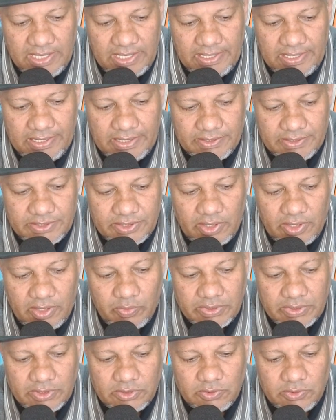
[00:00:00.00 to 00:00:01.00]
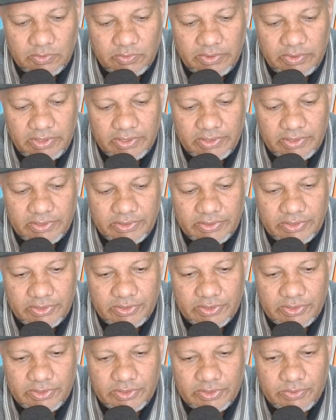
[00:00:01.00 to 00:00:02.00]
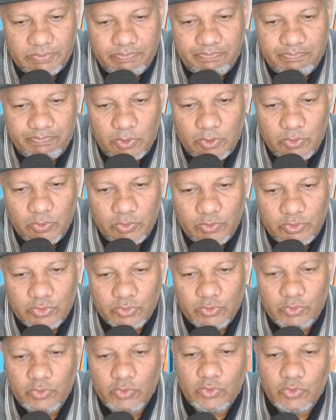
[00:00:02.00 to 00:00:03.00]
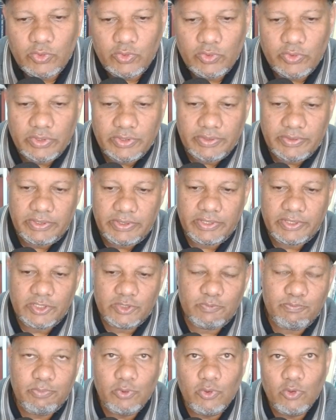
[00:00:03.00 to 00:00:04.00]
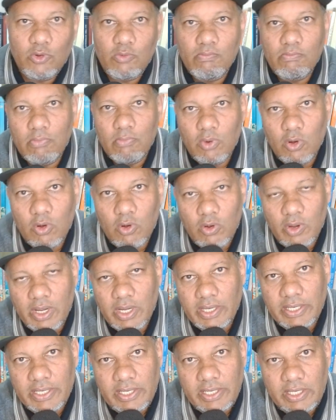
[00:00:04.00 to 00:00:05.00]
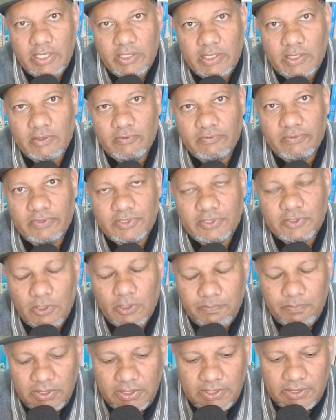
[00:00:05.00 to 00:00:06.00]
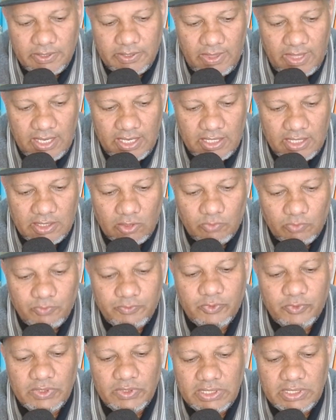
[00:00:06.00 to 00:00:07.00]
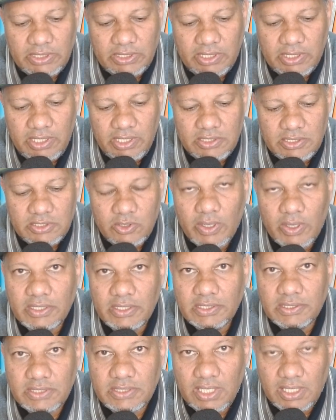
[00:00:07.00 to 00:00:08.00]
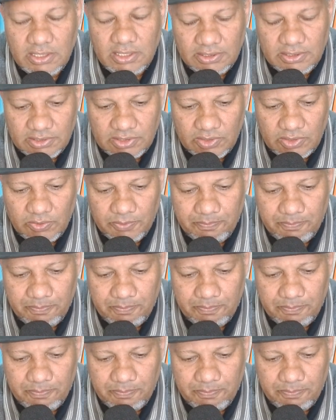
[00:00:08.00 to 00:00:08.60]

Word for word: And so I want to expose or explore more of this topic and hopefully increase your understanding. So,